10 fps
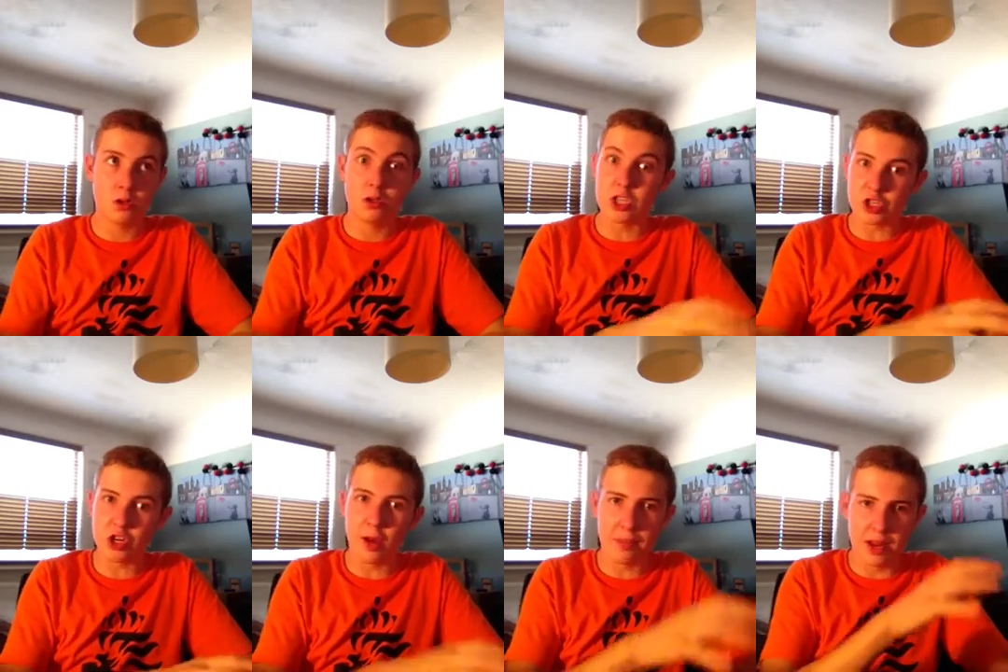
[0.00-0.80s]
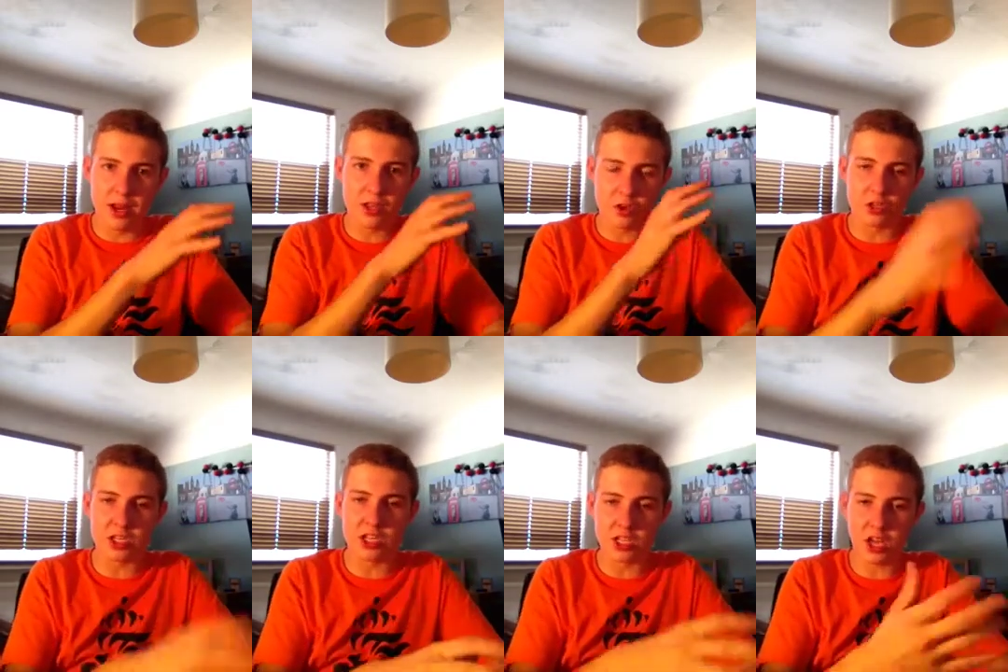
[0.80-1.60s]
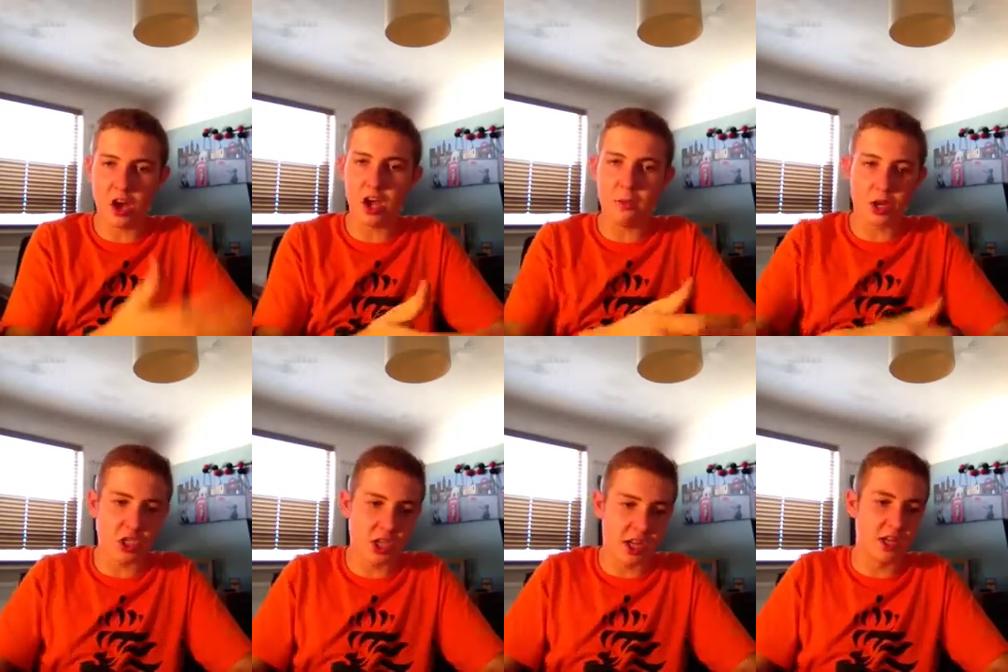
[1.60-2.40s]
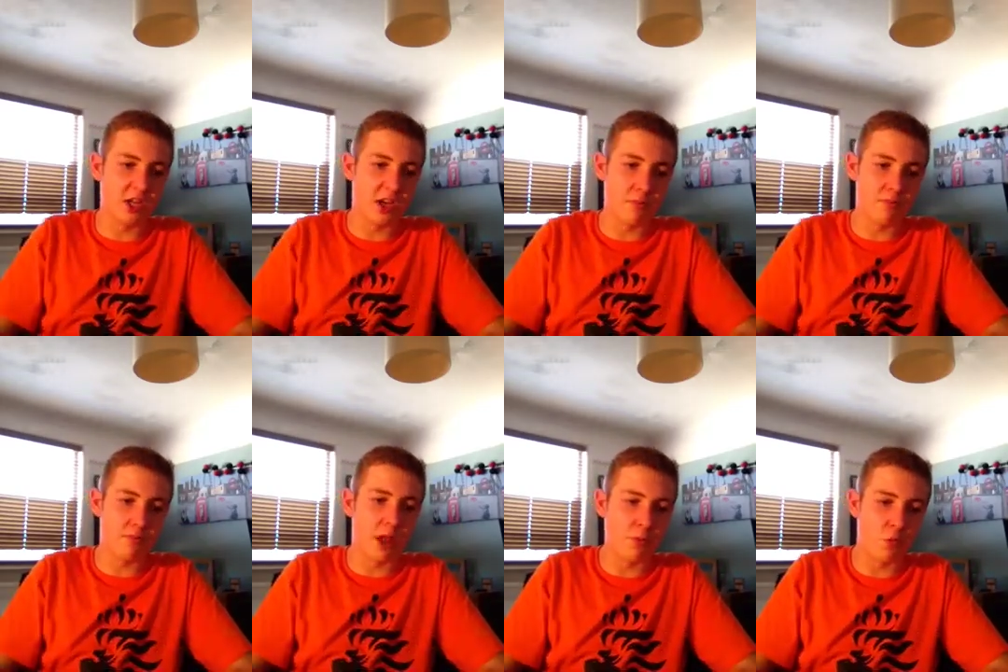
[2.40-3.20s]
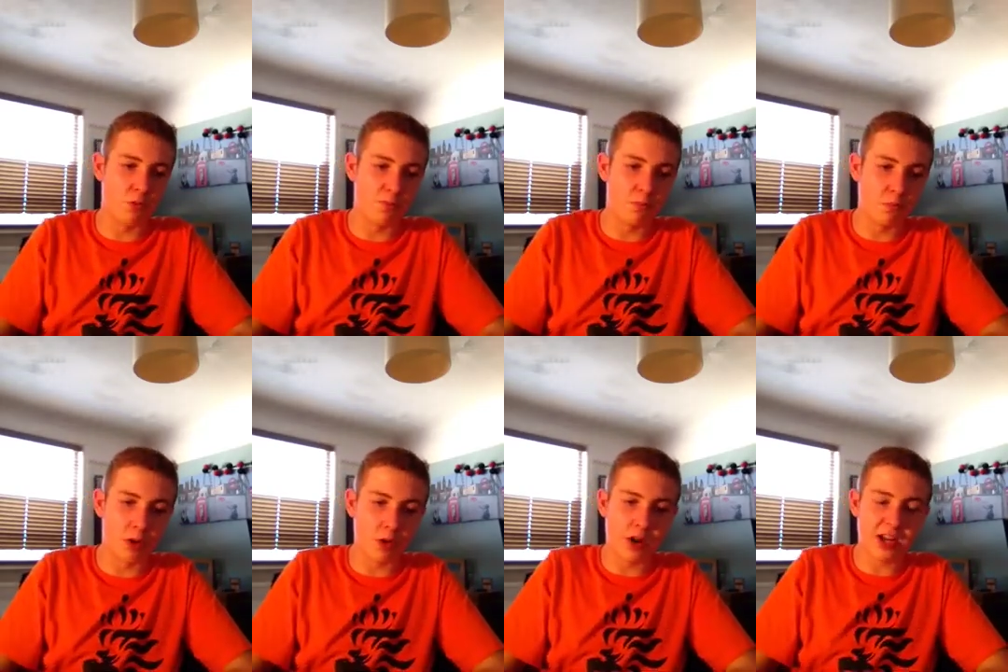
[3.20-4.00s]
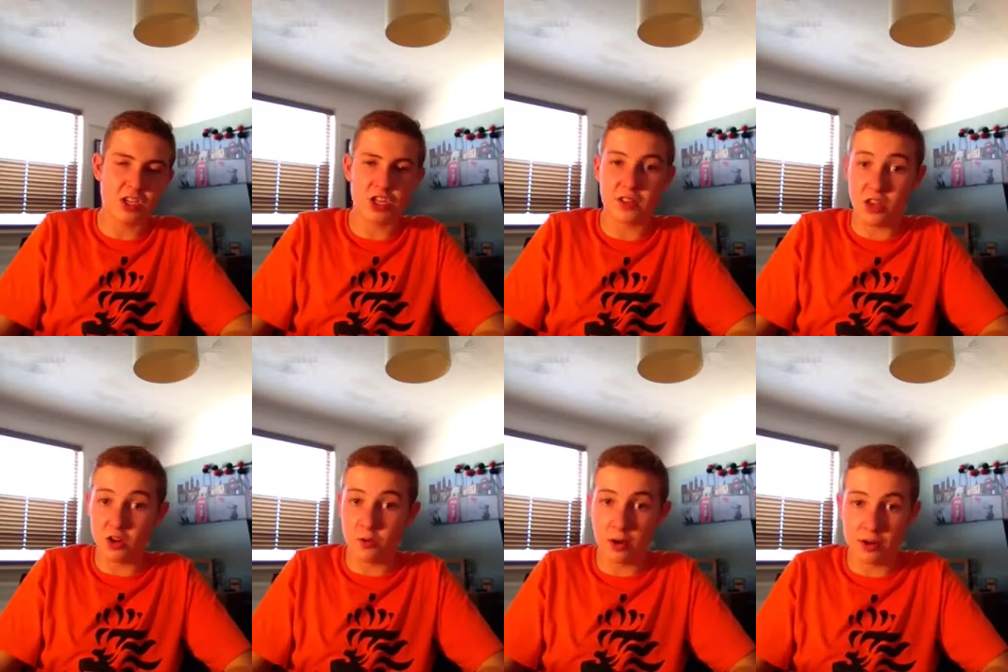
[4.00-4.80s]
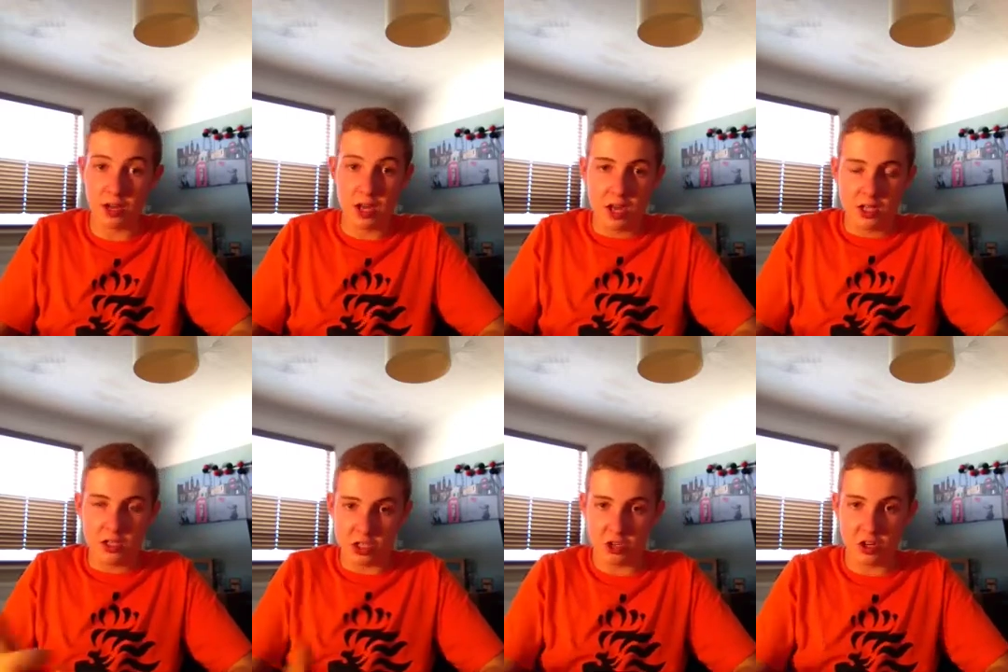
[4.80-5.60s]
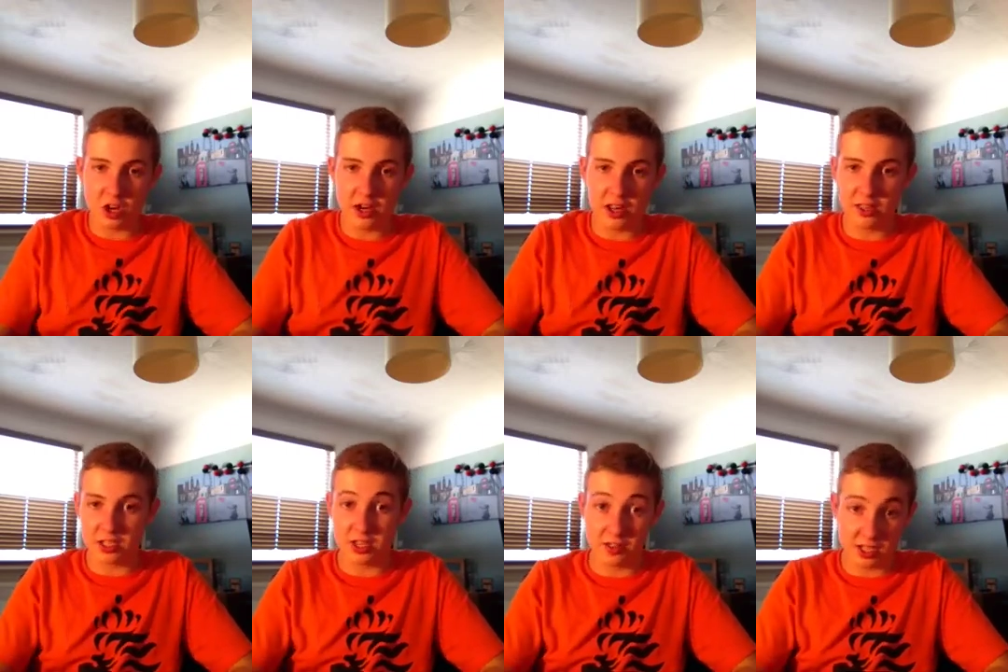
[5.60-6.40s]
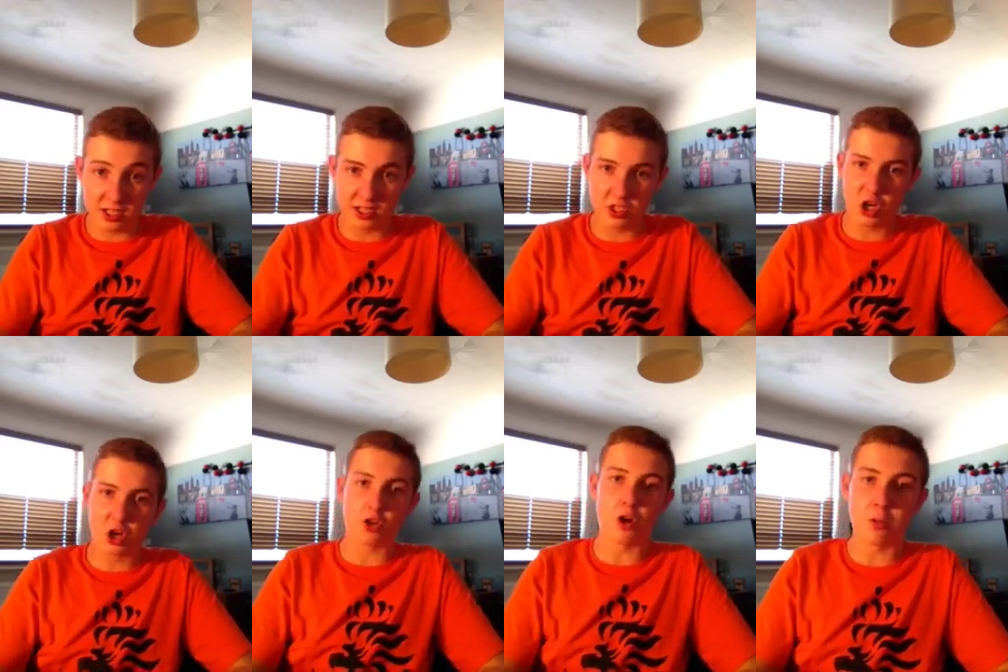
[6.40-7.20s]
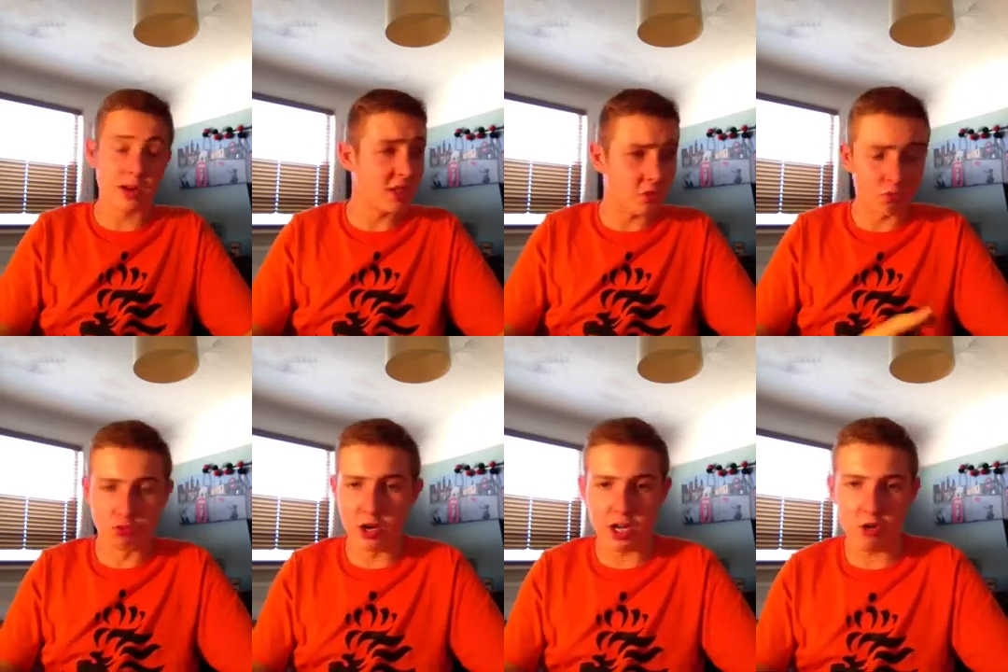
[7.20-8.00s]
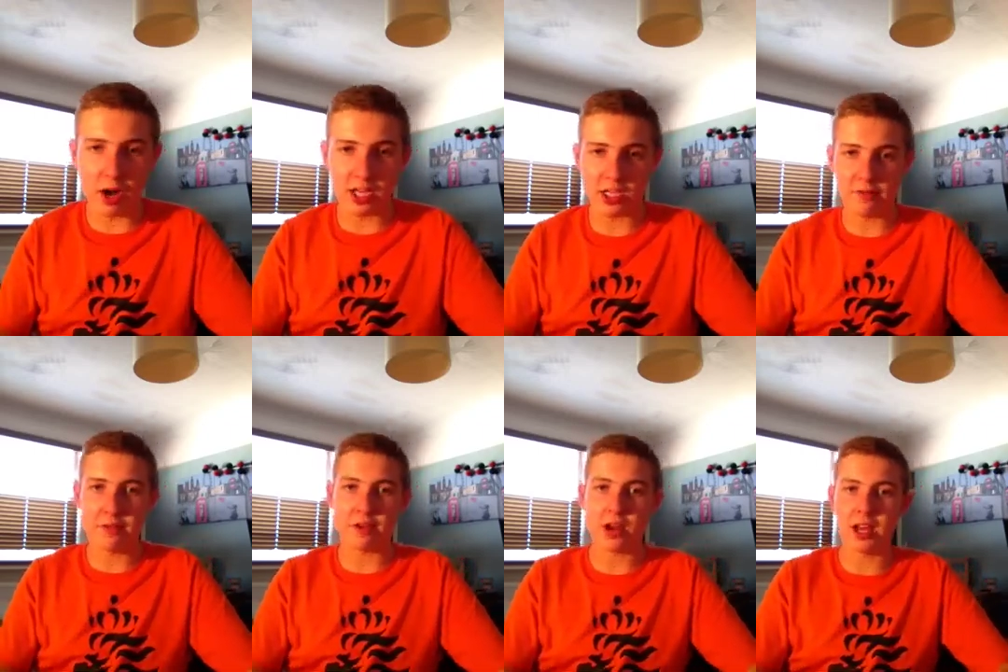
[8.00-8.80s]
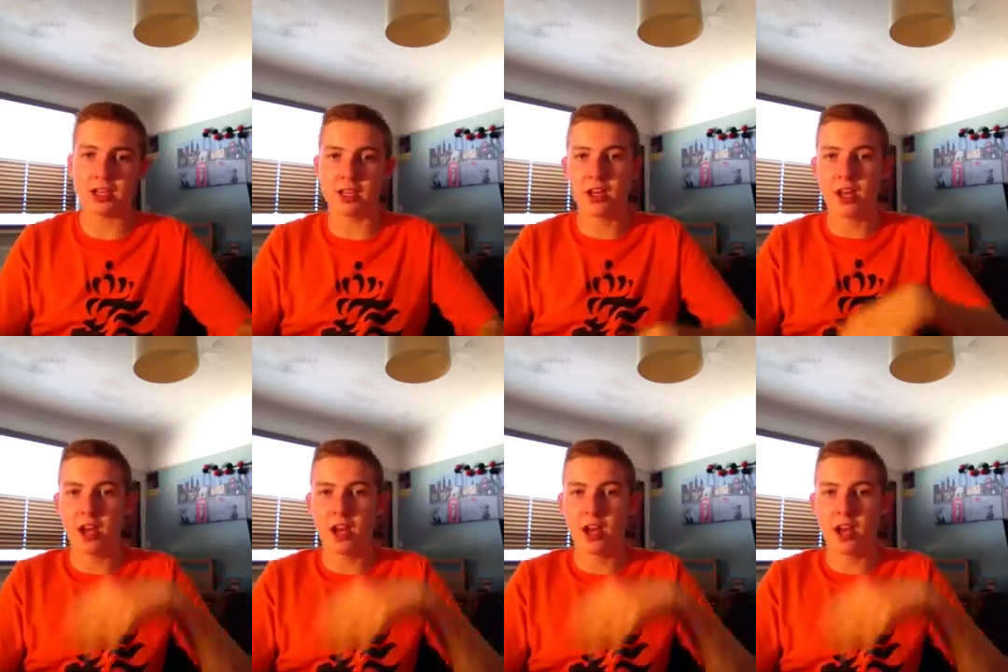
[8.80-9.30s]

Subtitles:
District 9, but you can see it's like a higher budget and like more well-known actors. Like the only one in District 9 that's in this is Charlotte Copley, and he's a really great South African actor.